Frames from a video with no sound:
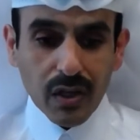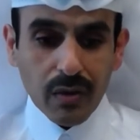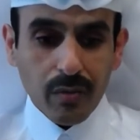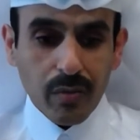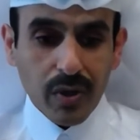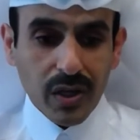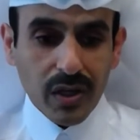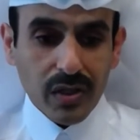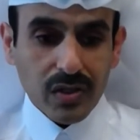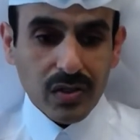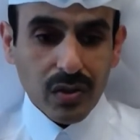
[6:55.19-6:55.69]

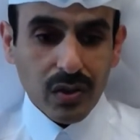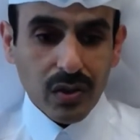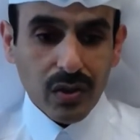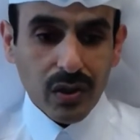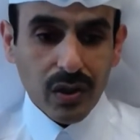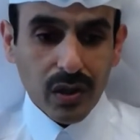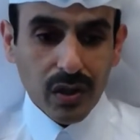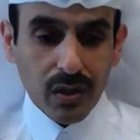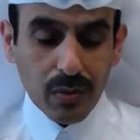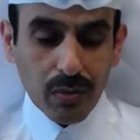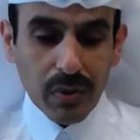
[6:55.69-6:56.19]
biggest
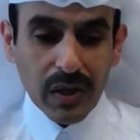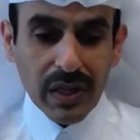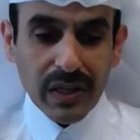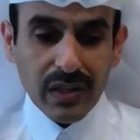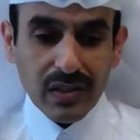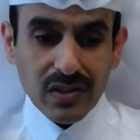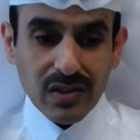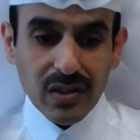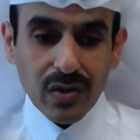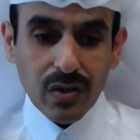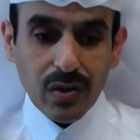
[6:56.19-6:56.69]

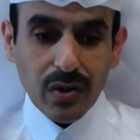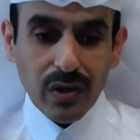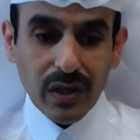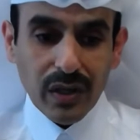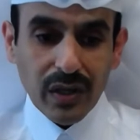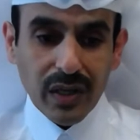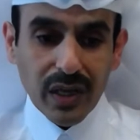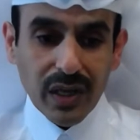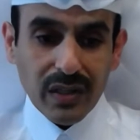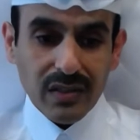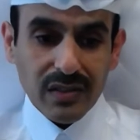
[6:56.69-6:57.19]
players in the oil
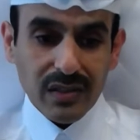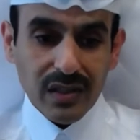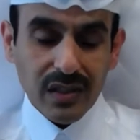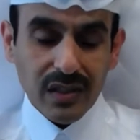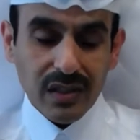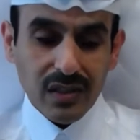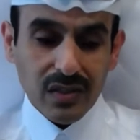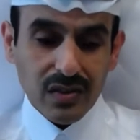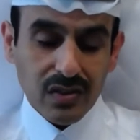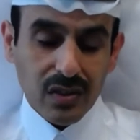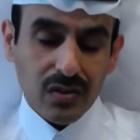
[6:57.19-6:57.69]
and gas
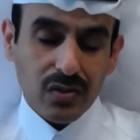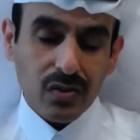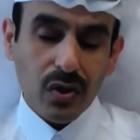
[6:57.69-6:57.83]
industry.